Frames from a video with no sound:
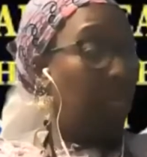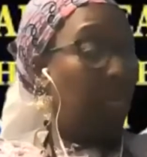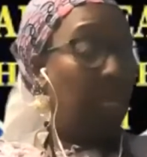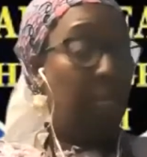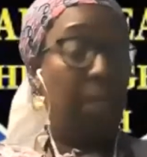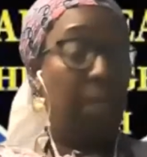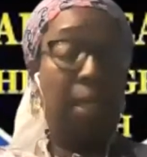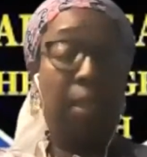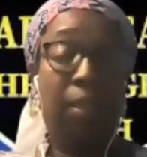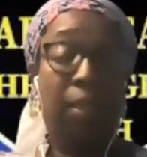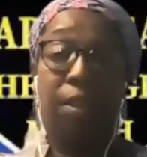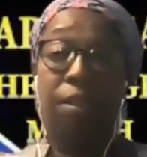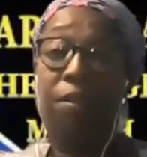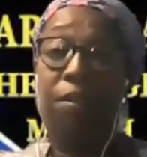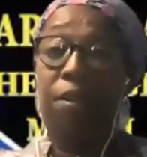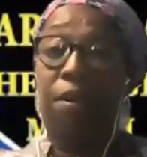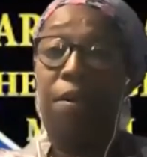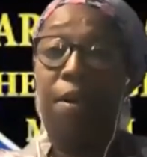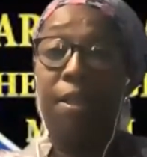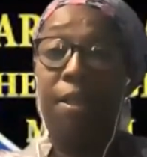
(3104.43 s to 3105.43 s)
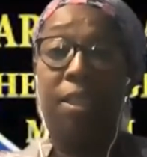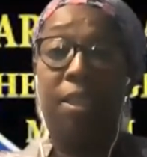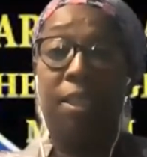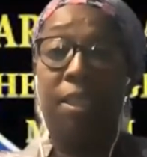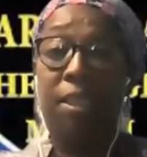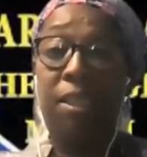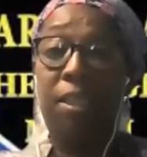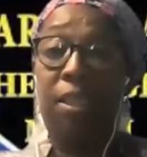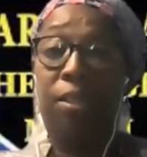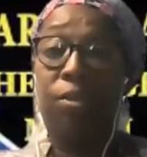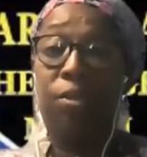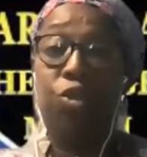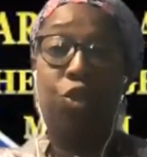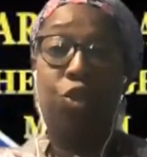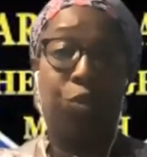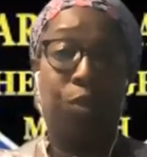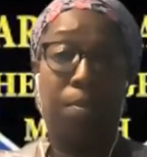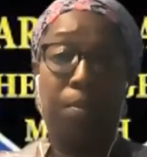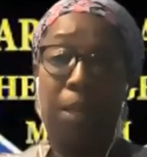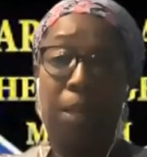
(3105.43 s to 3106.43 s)
and that the authorities can
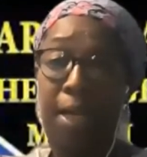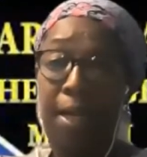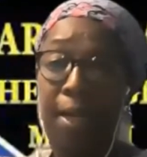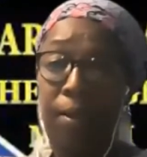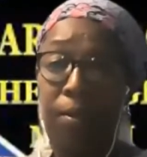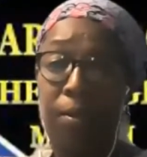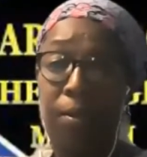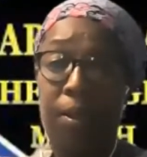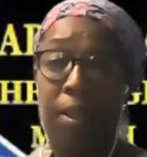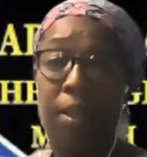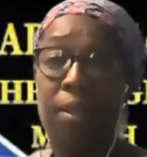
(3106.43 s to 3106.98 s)
streamline